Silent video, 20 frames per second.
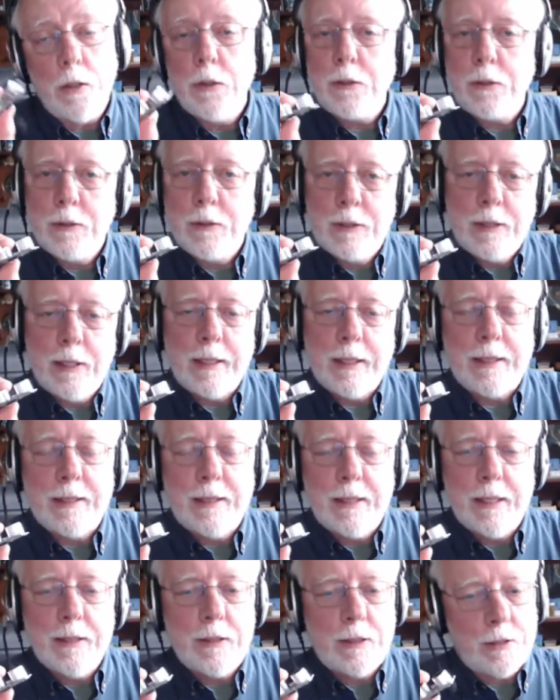ultrasonic
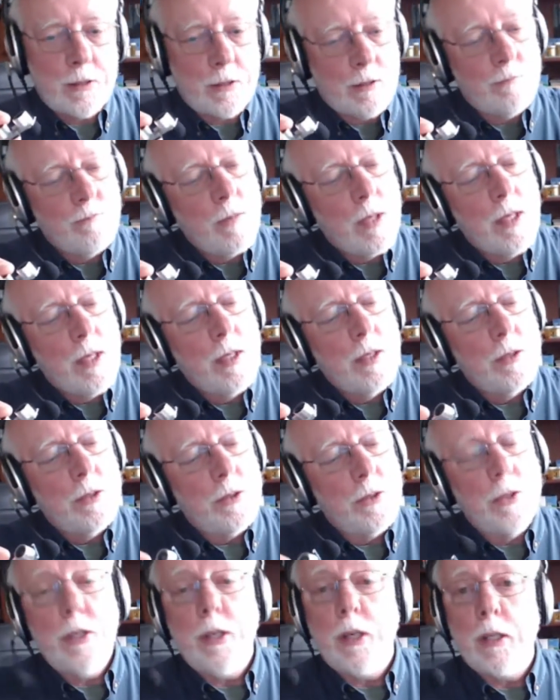sensor
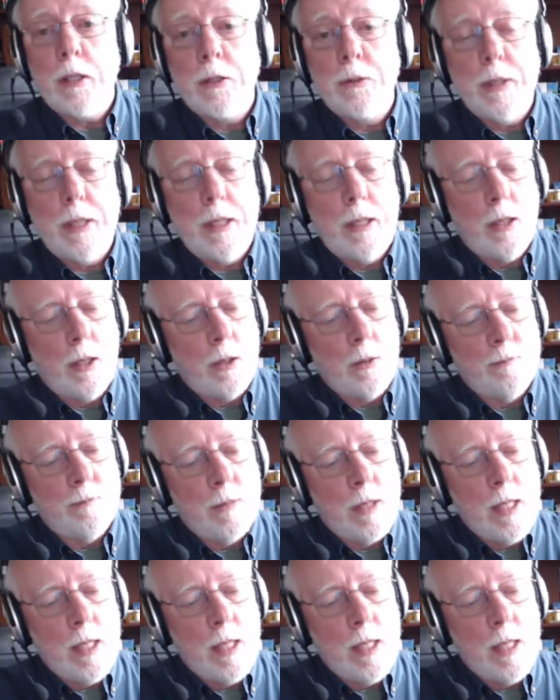to the Arduino.